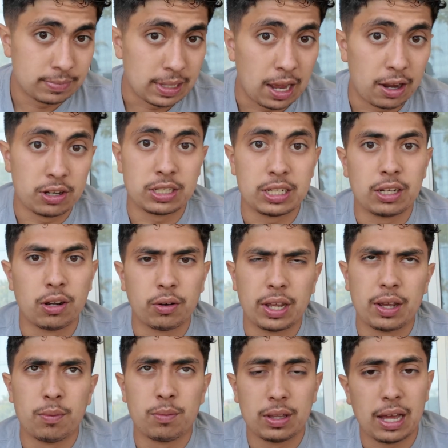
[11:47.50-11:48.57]
Now you're saying,
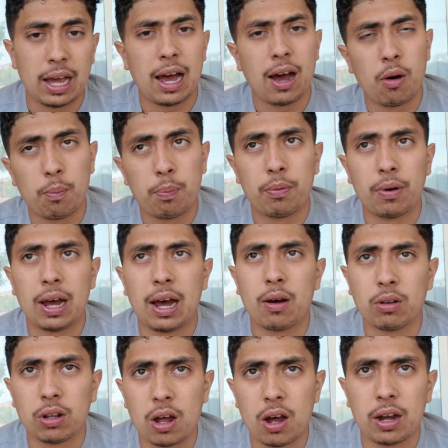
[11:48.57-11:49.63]
okay,
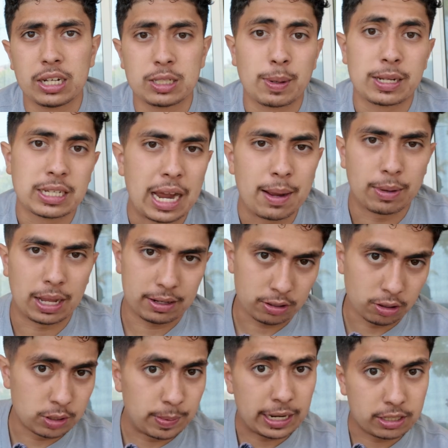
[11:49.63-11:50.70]
how long is my timeline?
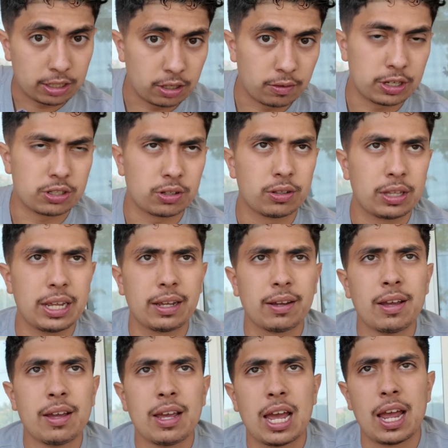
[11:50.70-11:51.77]
Goes back to the original thing.
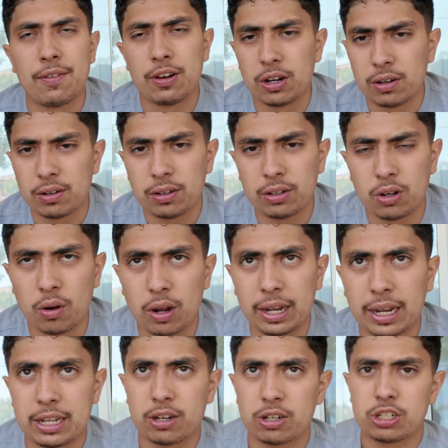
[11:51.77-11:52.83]
If you're
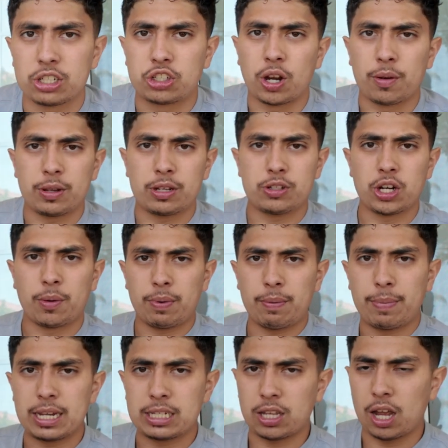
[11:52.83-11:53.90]
going and you're just
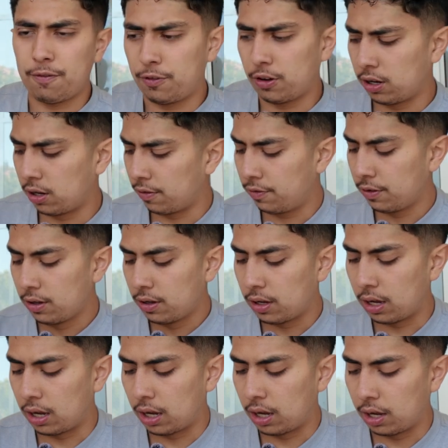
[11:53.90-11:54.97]
jumping based off of,
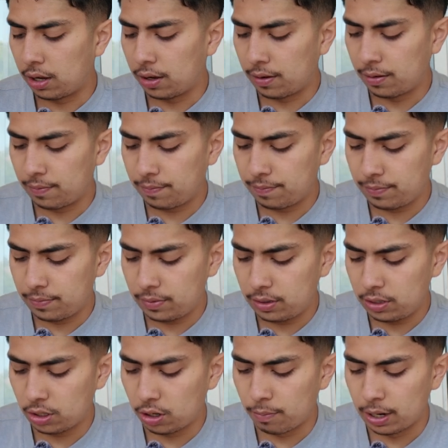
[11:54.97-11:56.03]

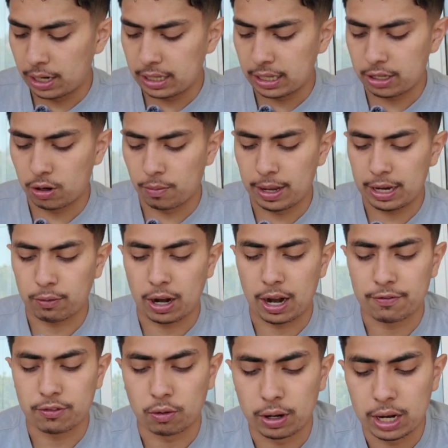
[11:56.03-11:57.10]
money that you'll make right
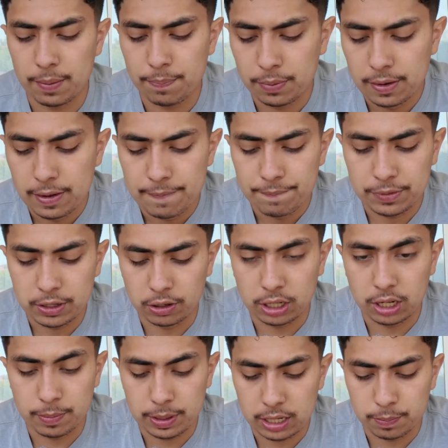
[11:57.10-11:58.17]
off the rip, you're
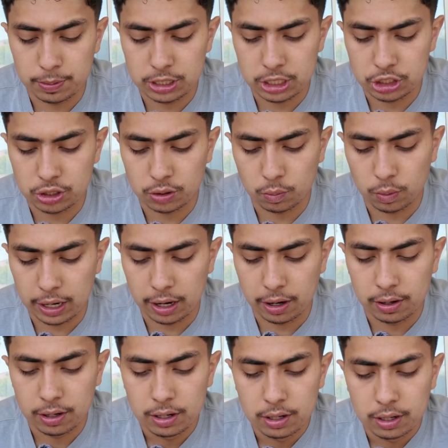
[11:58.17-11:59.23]
going to be in a position
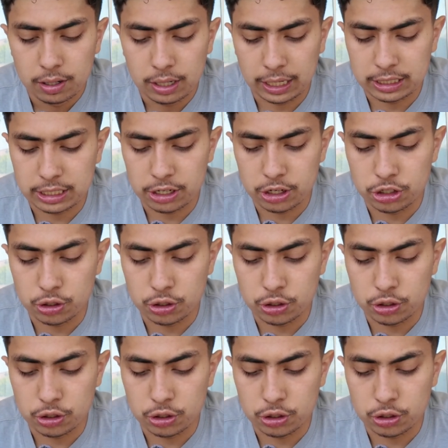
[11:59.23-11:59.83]
where, like I said,